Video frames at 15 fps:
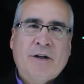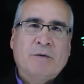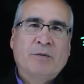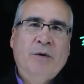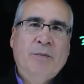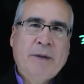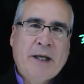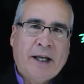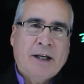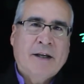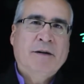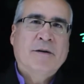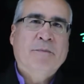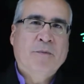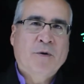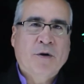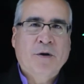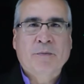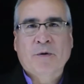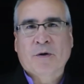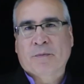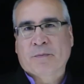loan, we're paying more
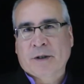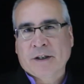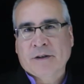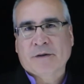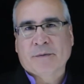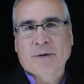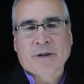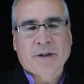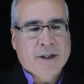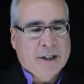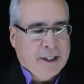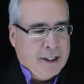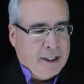and more principal.